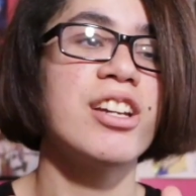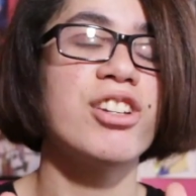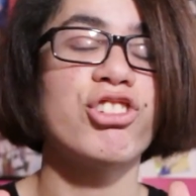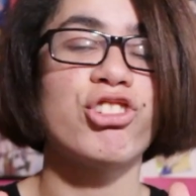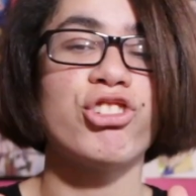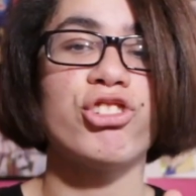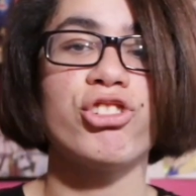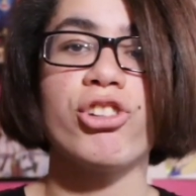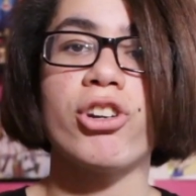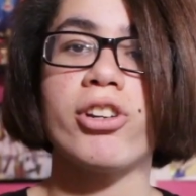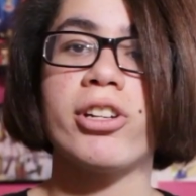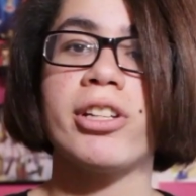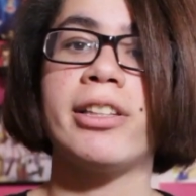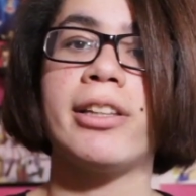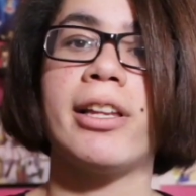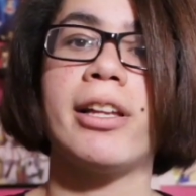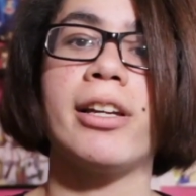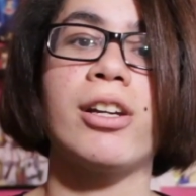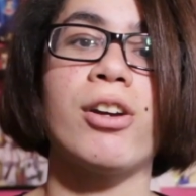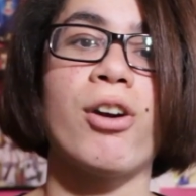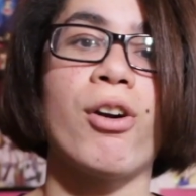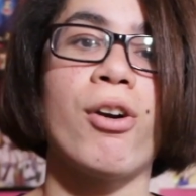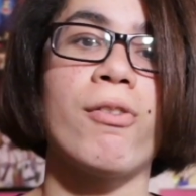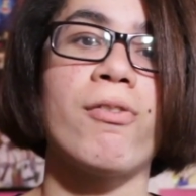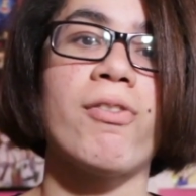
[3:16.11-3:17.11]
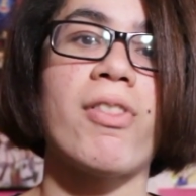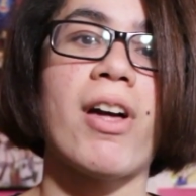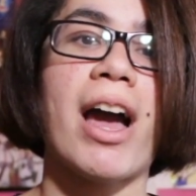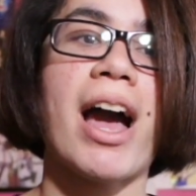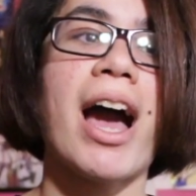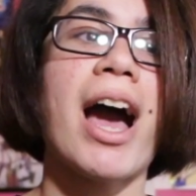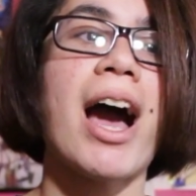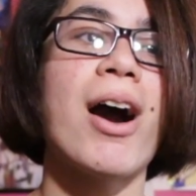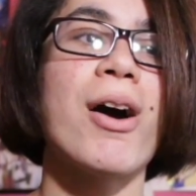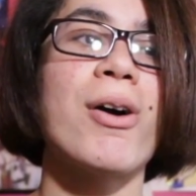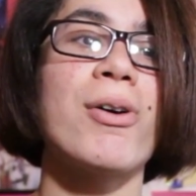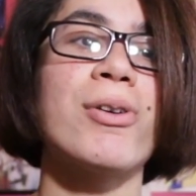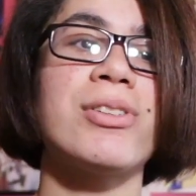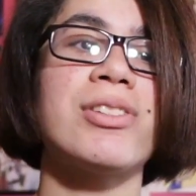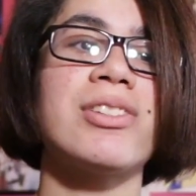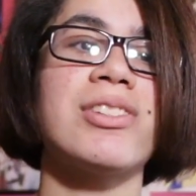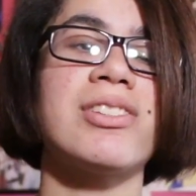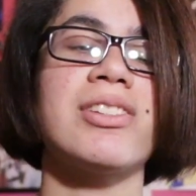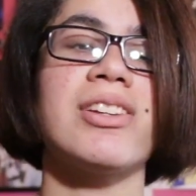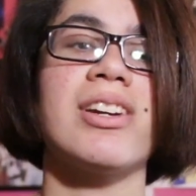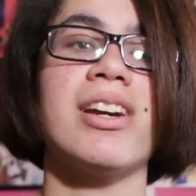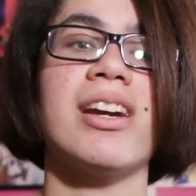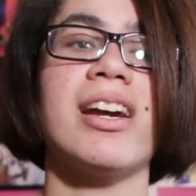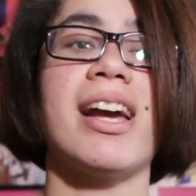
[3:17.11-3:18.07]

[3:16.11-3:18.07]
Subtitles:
Shiori let go of the house,